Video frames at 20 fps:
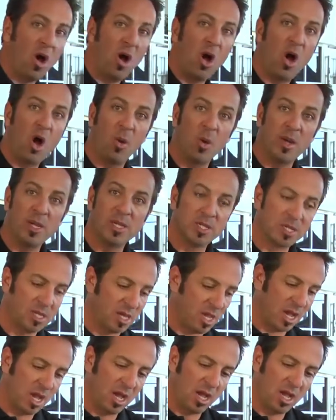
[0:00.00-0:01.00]
always
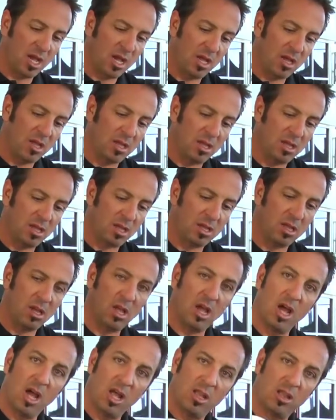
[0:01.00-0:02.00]

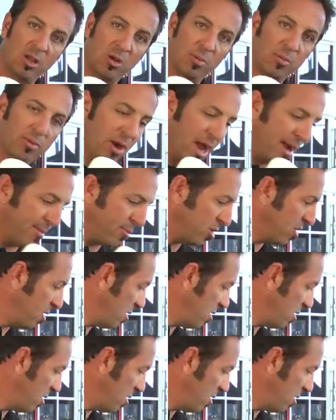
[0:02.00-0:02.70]
a little primer,